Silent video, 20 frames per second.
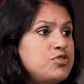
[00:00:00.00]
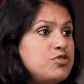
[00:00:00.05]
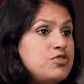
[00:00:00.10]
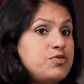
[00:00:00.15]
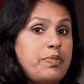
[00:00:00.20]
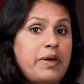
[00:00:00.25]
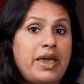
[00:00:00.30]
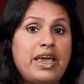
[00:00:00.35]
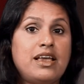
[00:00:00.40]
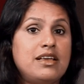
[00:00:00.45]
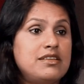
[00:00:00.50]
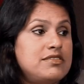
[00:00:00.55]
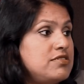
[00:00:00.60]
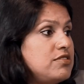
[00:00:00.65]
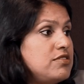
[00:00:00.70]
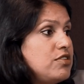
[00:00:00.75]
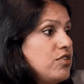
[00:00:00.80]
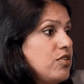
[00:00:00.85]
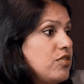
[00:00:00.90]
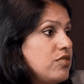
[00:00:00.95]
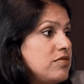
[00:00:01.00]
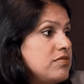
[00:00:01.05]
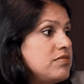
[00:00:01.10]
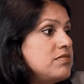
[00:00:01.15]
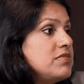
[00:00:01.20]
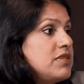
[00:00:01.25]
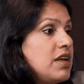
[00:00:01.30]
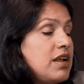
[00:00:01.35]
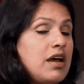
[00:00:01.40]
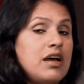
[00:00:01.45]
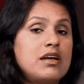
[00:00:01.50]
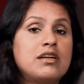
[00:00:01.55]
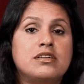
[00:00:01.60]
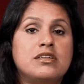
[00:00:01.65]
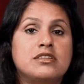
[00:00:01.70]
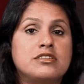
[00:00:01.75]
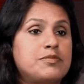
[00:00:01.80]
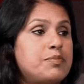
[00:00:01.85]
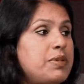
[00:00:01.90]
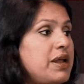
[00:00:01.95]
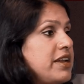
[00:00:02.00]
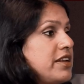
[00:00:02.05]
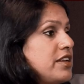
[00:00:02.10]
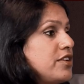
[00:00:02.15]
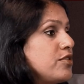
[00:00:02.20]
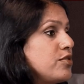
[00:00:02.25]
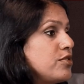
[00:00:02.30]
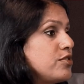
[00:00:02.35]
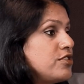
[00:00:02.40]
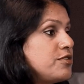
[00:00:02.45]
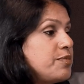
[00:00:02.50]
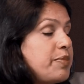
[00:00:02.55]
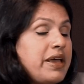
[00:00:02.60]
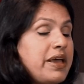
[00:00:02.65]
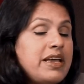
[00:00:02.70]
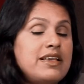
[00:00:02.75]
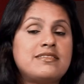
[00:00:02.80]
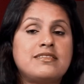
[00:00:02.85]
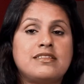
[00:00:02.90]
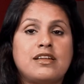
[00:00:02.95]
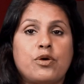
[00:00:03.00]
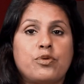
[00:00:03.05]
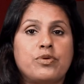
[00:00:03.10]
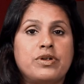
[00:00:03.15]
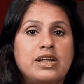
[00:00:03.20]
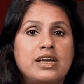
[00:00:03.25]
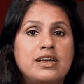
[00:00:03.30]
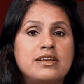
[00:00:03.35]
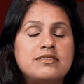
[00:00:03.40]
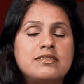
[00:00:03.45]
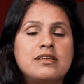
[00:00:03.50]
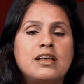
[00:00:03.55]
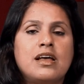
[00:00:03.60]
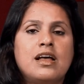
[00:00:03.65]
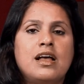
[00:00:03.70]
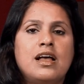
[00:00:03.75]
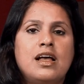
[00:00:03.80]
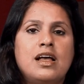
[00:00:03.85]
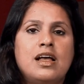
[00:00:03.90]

to space, there are girls planning to go to space nowadays.